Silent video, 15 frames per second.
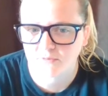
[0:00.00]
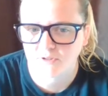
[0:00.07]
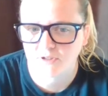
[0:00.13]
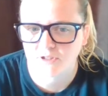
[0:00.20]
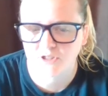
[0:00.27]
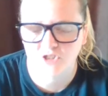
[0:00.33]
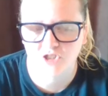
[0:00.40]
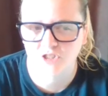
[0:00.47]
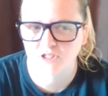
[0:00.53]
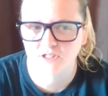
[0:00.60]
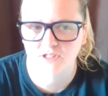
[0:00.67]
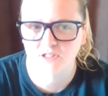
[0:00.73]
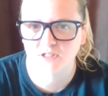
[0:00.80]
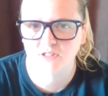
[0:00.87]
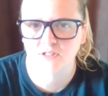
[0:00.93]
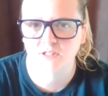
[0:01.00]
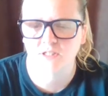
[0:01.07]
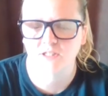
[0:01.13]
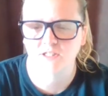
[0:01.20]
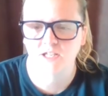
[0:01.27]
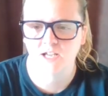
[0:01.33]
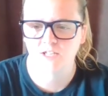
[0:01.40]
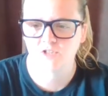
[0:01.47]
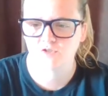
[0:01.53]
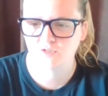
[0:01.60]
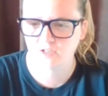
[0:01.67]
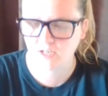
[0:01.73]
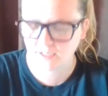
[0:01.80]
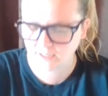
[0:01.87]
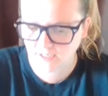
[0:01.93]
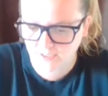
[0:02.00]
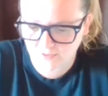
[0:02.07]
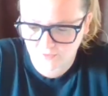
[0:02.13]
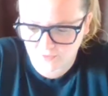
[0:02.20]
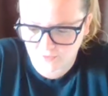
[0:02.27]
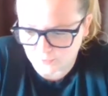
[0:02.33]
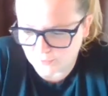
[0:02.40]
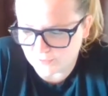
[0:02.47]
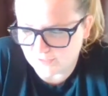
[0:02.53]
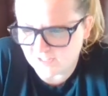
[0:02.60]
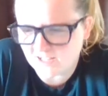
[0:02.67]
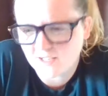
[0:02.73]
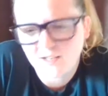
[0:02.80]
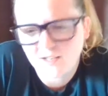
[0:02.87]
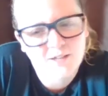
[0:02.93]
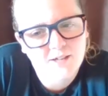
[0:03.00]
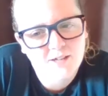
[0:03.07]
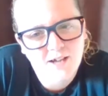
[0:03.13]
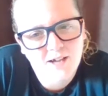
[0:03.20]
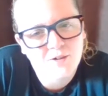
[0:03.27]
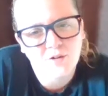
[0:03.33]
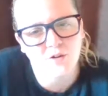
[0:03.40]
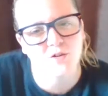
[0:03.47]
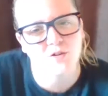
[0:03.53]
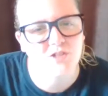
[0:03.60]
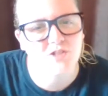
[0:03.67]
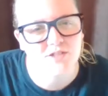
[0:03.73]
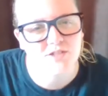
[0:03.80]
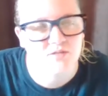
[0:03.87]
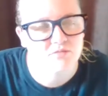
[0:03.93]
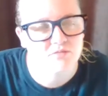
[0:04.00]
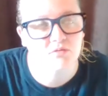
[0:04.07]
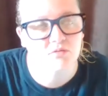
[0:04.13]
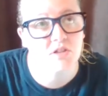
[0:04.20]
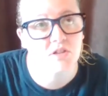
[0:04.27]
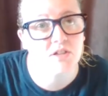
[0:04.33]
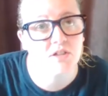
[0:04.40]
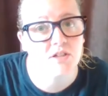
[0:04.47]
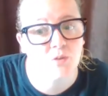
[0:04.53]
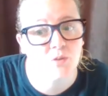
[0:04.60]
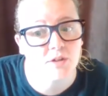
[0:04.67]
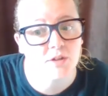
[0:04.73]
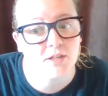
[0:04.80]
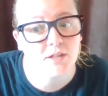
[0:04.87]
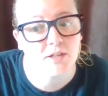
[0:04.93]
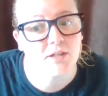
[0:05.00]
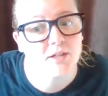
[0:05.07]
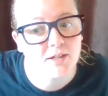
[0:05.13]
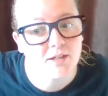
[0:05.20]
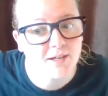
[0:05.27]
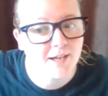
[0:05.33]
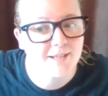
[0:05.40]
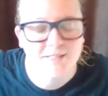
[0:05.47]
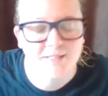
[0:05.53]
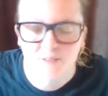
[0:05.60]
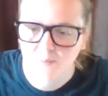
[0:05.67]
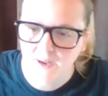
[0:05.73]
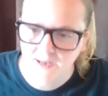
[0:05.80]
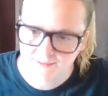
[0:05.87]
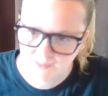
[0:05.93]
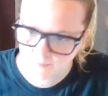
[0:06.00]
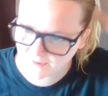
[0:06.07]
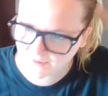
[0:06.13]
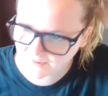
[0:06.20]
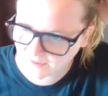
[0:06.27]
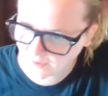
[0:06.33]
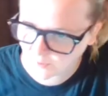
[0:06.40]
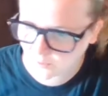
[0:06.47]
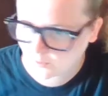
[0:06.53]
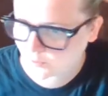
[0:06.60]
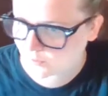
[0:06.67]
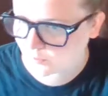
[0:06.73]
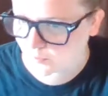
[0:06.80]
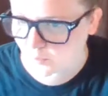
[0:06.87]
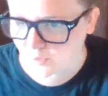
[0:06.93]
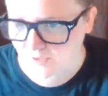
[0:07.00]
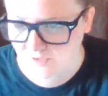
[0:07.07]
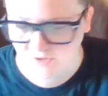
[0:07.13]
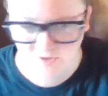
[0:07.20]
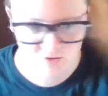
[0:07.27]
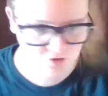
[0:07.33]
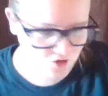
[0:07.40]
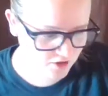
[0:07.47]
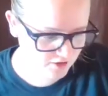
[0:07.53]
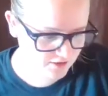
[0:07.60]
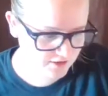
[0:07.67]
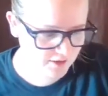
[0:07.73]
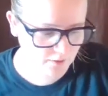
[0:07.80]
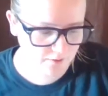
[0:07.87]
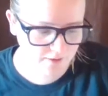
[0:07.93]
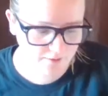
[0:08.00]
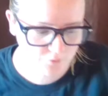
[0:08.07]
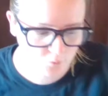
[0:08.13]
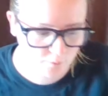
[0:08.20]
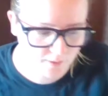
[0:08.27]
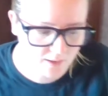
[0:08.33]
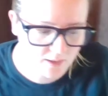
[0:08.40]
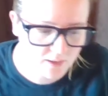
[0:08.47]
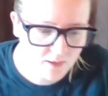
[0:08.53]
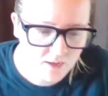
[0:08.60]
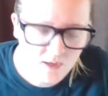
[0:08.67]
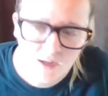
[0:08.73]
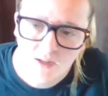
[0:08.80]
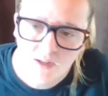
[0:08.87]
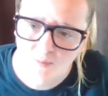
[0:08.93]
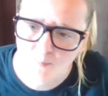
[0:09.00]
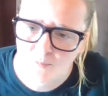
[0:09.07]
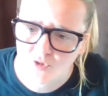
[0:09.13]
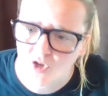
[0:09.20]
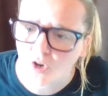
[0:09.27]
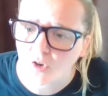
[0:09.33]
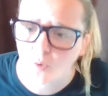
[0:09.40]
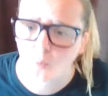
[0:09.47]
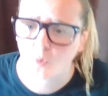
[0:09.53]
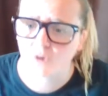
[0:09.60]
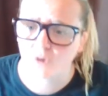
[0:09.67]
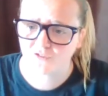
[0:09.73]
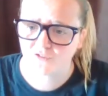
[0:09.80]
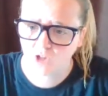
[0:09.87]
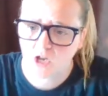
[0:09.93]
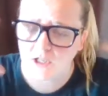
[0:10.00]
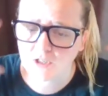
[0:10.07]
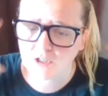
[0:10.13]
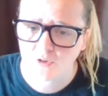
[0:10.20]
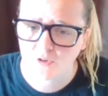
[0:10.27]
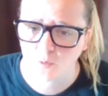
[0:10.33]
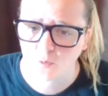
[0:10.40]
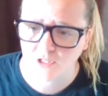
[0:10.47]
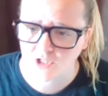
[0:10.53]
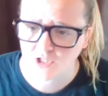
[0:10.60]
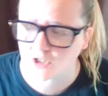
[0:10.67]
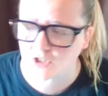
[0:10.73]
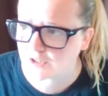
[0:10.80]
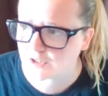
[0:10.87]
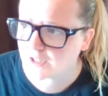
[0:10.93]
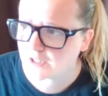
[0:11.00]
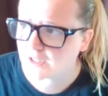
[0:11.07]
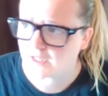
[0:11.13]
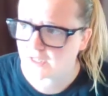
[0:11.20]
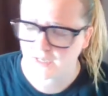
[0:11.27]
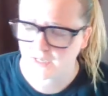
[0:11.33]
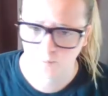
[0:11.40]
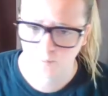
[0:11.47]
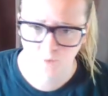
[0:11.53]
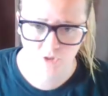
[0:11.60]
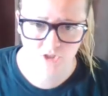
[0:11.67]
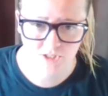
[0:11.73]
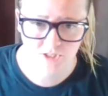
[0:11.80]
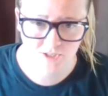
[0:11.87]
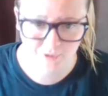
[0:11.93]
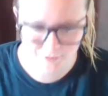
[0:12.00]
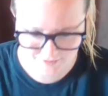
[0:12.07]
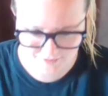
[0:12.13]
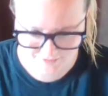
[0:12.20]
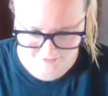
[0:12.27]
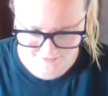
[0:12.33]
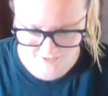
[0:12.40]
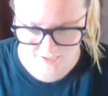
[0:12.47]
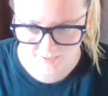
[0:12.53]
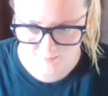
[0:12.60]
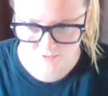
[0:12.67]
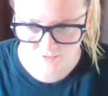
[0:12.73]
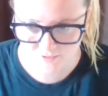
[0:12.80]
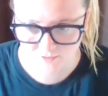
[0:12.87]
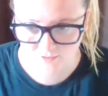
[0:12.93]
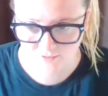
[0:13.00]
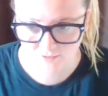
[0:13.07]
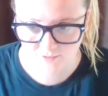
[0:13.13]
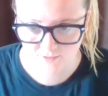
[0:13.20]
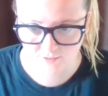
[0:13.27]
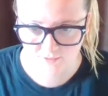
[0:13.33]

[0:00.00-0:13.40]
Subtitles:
That's just a catastrophe. I don't know. I don't know. It just really, really has an impact on me. That whole wood, the trucks going everywhere, the junk of wood flying through the windshield. And when she goes and stops and